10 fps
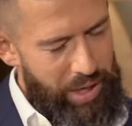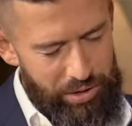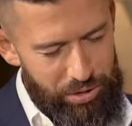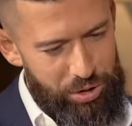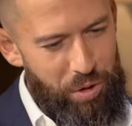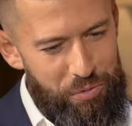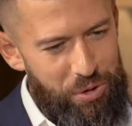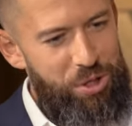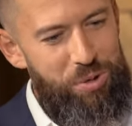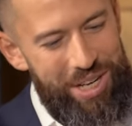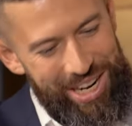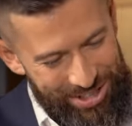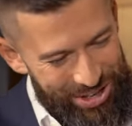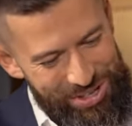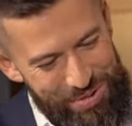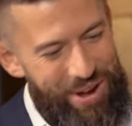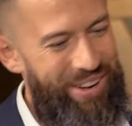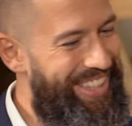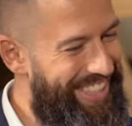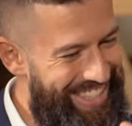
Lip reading: when I got so frustrated, I told you about it.